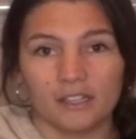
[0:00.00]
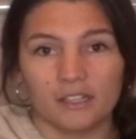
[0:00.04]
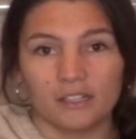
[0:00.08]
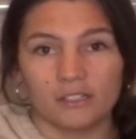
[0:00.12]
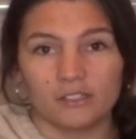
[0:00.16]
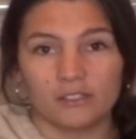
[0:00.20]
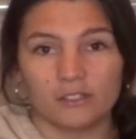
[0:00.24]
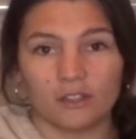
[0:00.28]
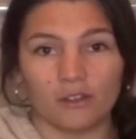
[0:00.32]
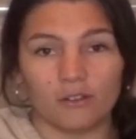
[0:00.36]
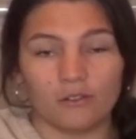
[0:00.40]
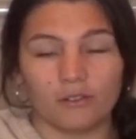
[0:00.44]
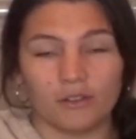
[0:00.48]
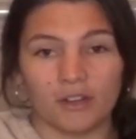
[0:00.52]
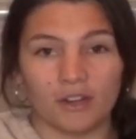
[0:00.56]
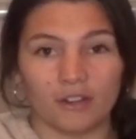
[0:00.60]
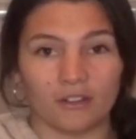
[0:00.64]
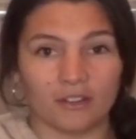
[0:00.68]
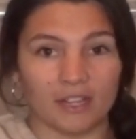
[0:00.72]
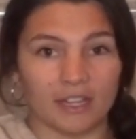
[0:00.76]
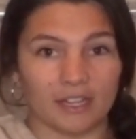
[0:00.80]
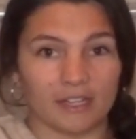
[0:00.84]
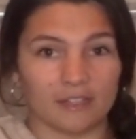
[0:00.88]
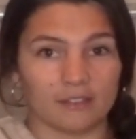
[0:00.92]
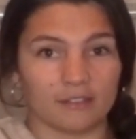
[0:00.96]
So, you know,
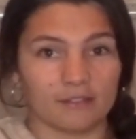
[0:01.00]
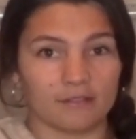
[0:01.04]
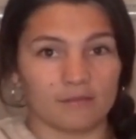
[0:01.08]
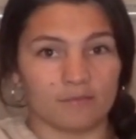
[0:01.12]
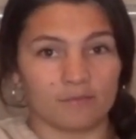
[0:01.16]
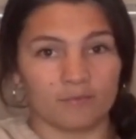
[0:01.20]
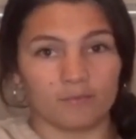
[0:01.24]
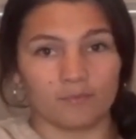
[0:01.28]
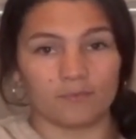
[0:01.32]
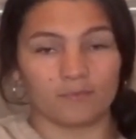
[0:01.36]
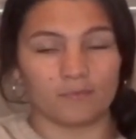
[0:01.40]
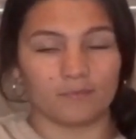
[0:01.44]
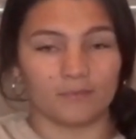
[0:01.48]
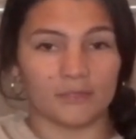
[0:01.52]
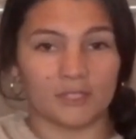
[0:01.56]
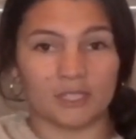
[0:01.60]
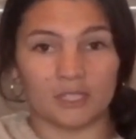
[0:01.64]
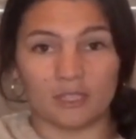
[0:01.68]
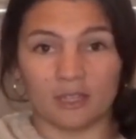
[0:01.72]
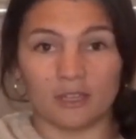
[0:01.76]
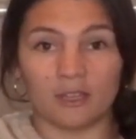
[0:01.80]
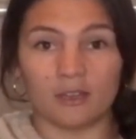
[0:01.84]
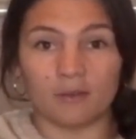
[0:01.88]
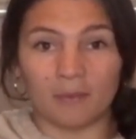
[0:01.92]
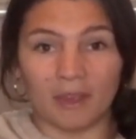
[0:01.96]
like,
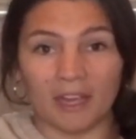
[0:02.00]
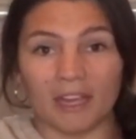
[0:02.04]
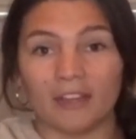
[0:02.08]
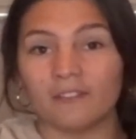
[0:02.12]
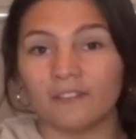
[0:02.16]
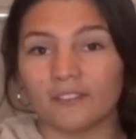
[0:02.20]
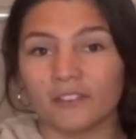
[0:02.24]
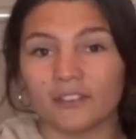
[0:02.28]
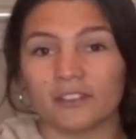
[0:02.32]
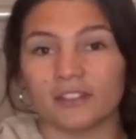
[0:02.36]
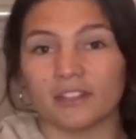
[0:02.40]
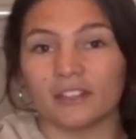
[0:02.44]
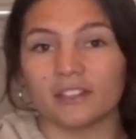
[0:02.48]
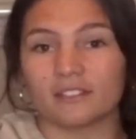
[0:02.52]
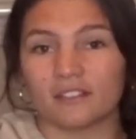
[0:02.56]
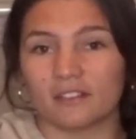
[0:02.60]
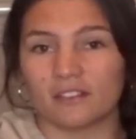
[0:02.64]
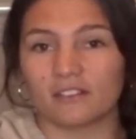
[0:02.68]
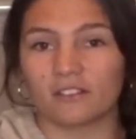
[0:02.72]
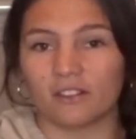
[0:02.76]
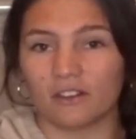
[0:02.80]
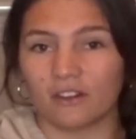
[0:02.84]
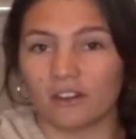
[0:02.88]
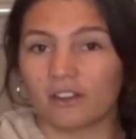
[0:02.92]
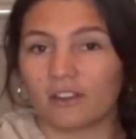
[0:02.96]
the demand for things
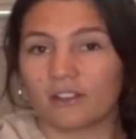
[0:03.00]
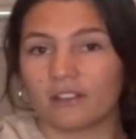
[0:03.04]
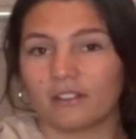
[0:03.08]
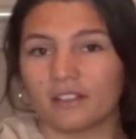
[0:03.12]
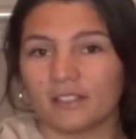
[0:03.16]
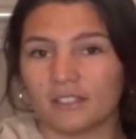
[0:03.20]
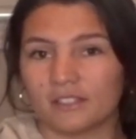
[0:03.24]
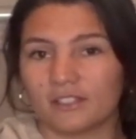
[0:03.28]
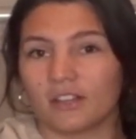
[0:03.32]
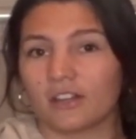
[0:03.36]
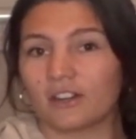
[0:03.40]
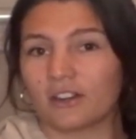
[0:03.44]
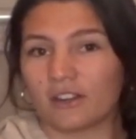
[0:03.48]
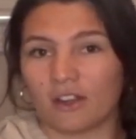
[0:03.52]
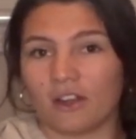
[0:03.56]
is gonna